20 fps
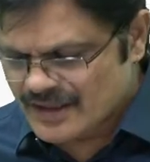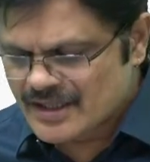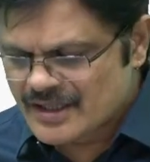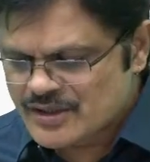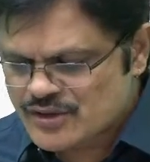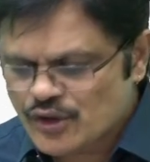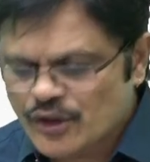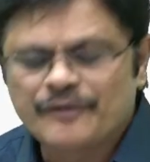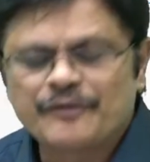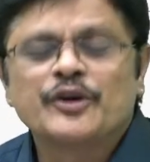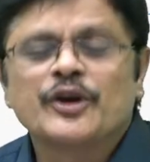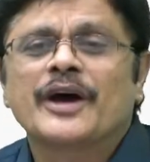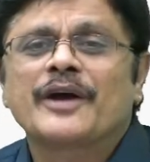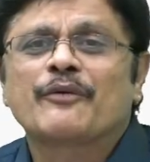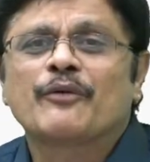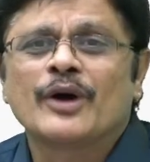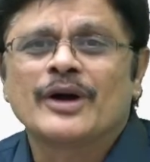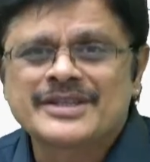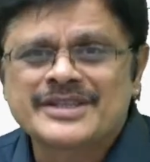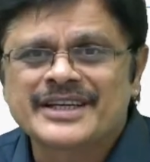So if you are
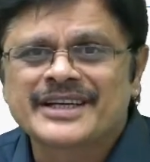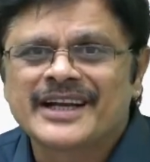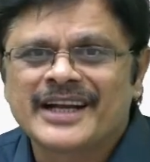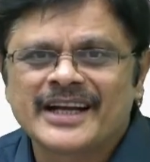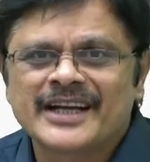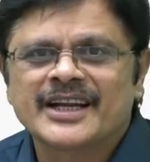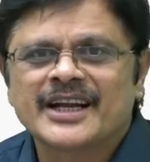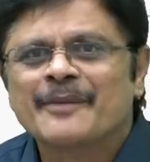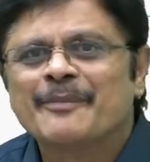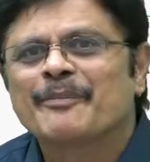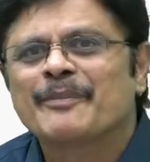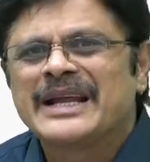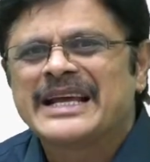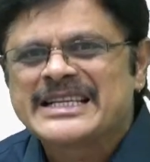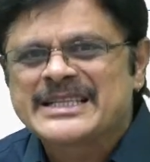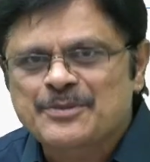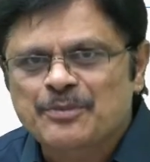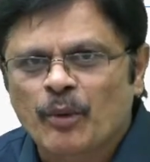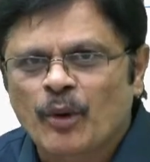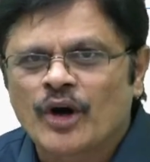watching later,
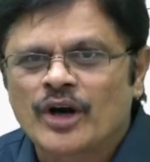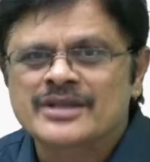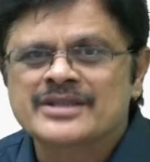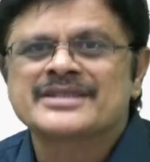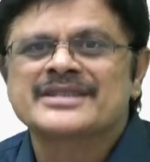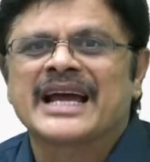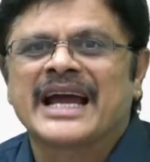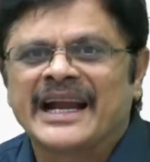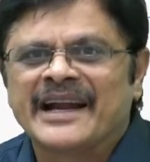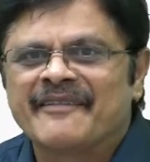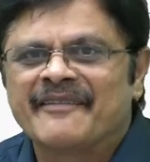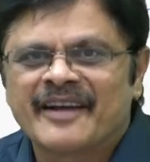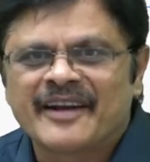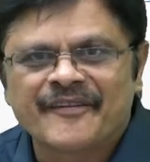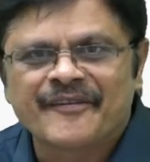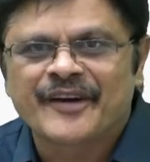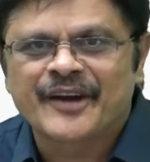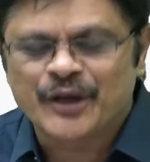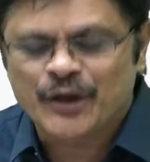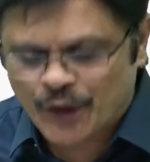please pause and
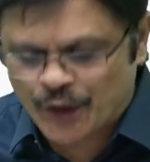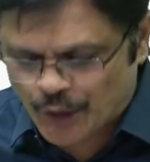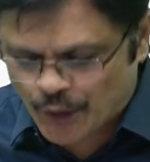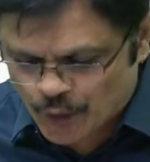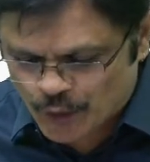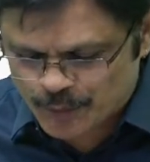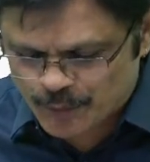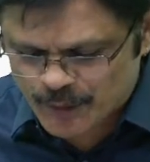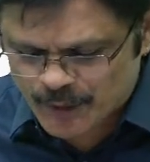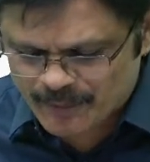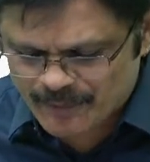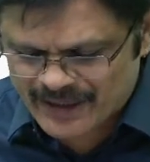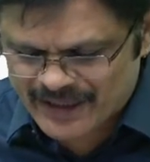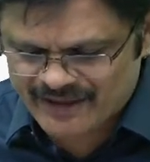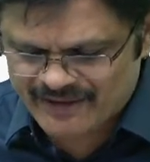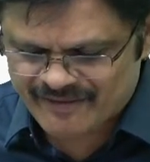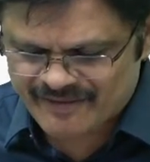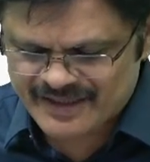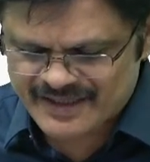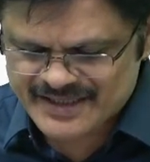verify your output, my
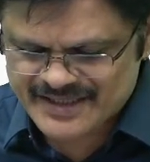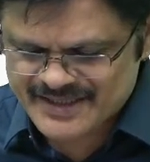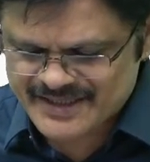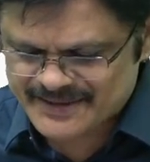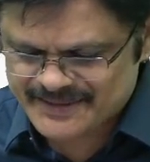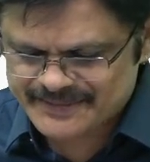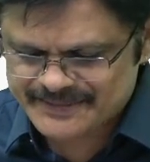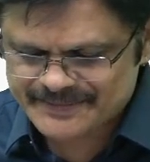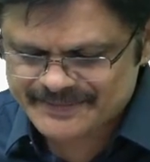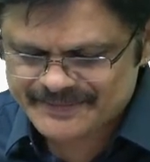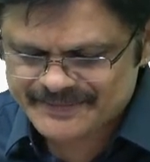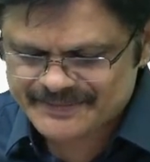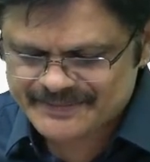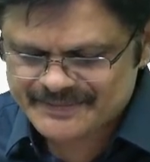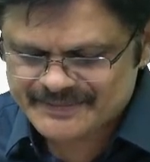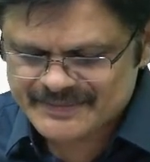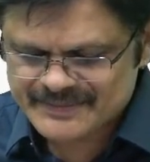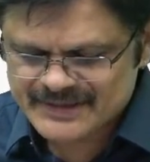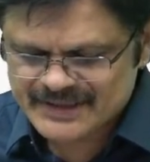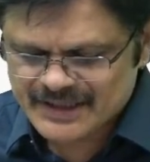dear friends.
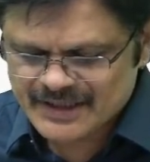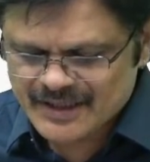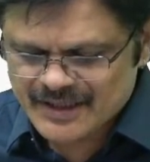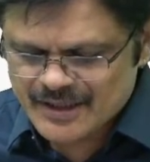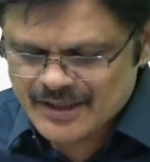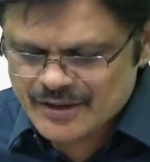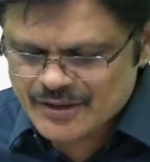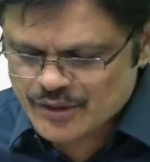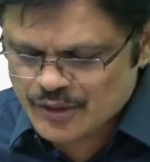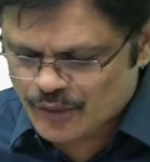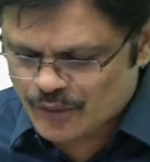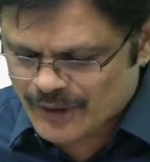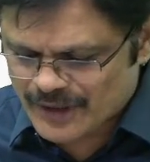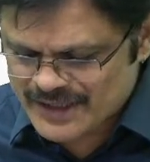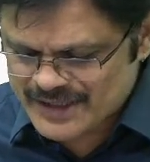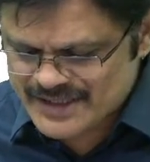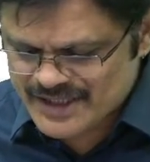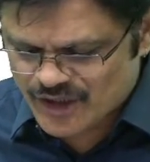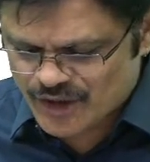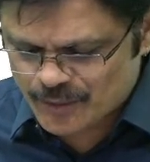So what
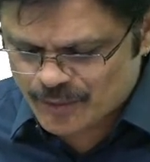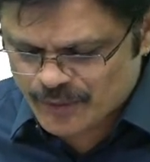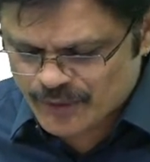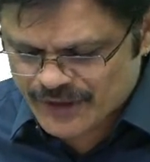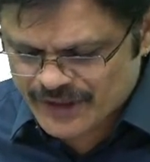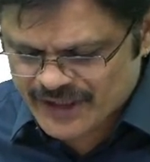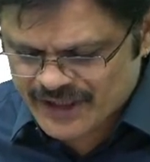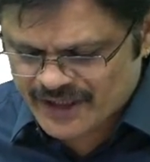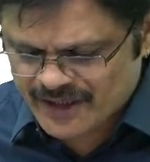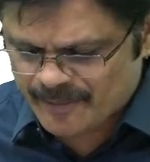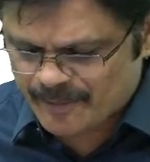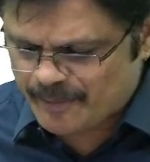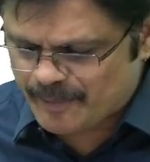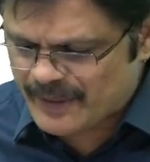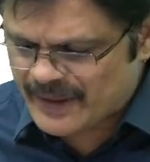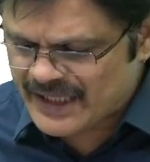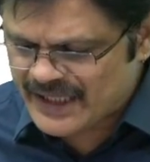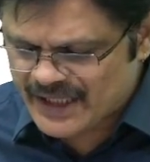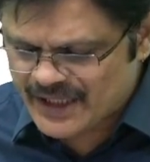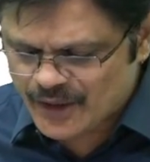is the output here?
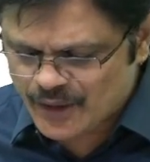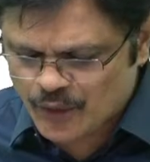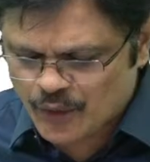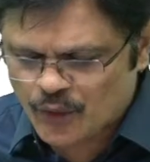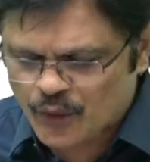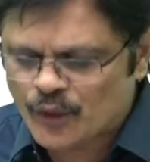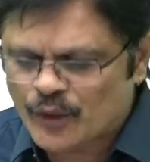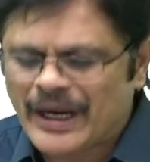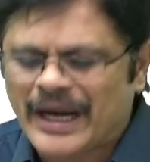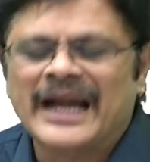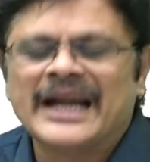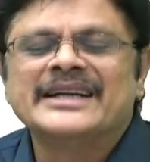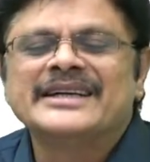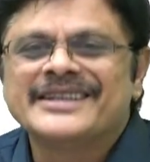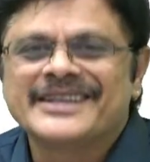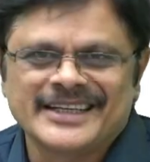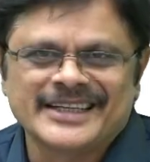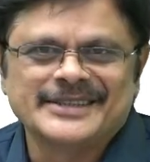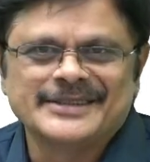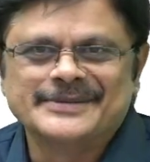P, O and
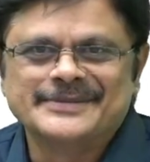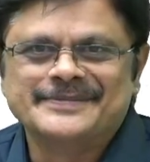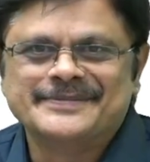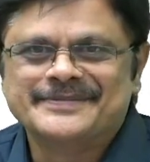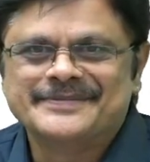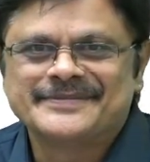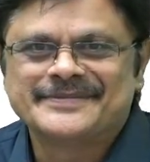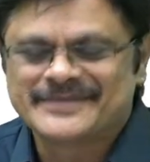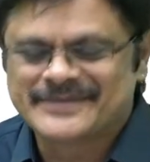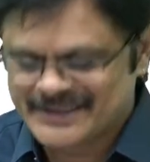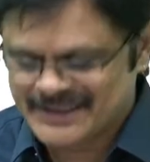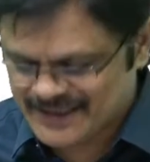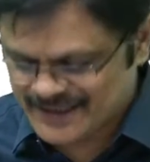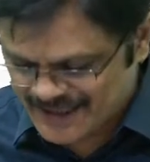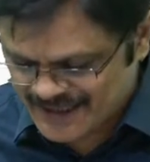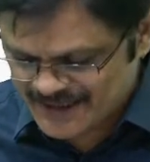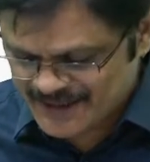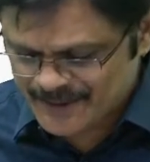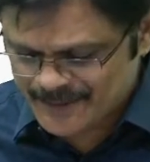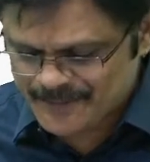T.
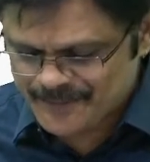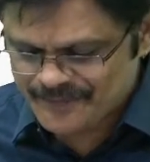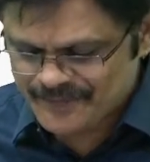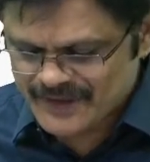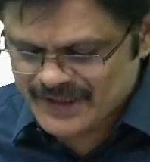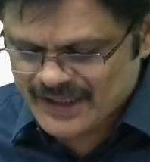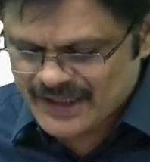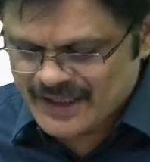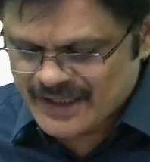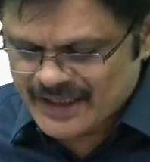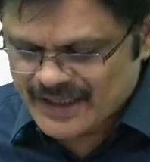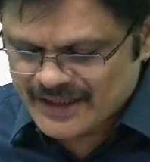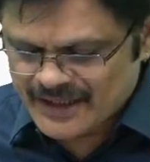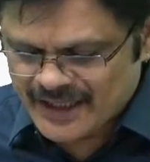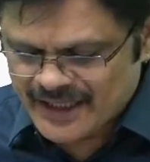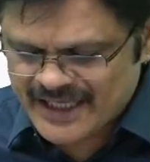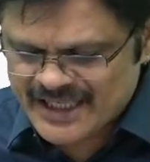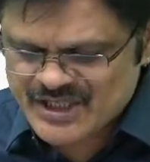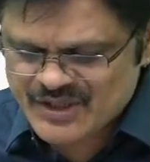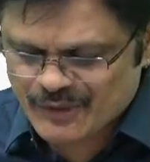Clear? The
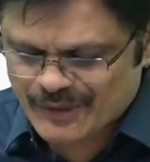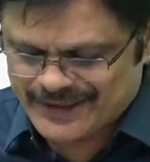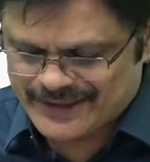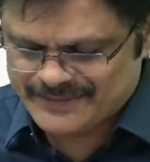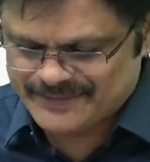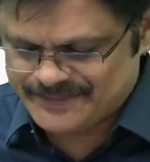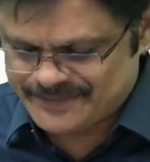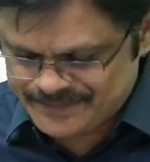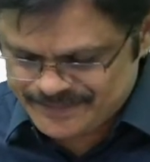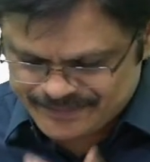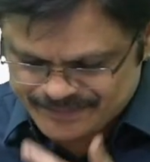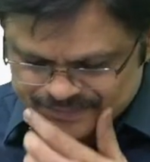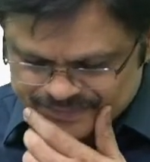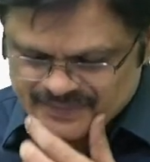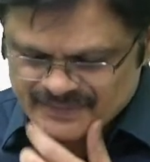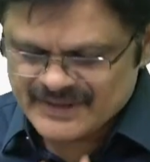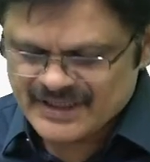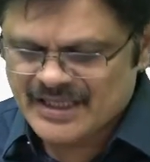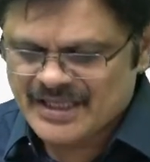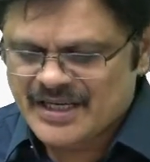next one,
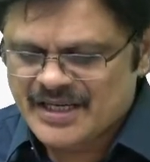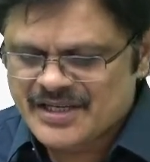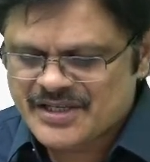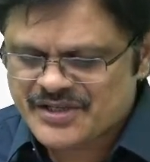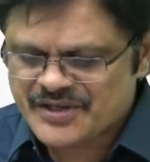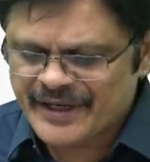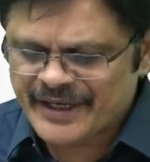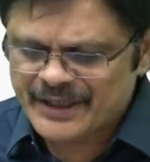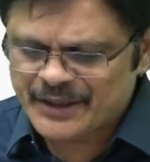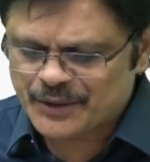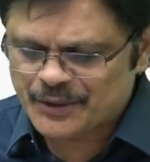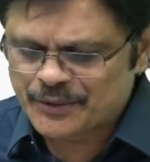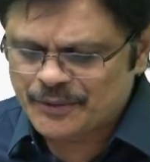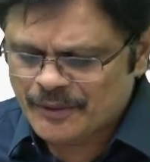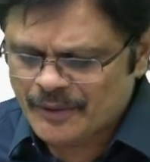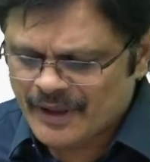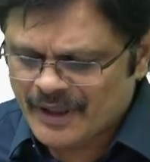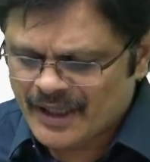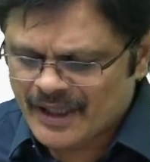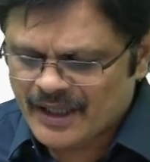string 2,
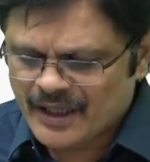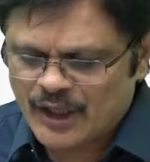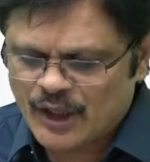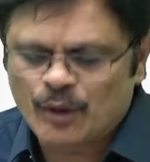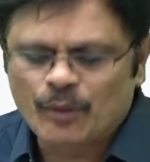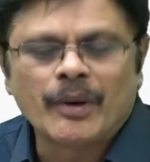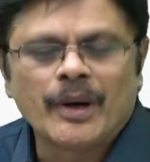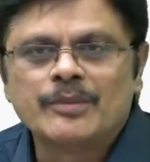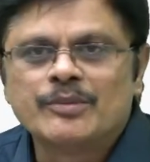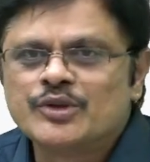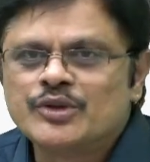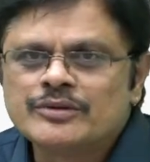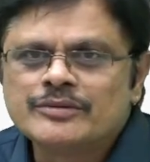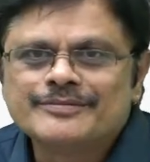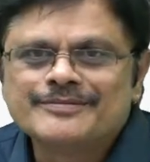hello Babu.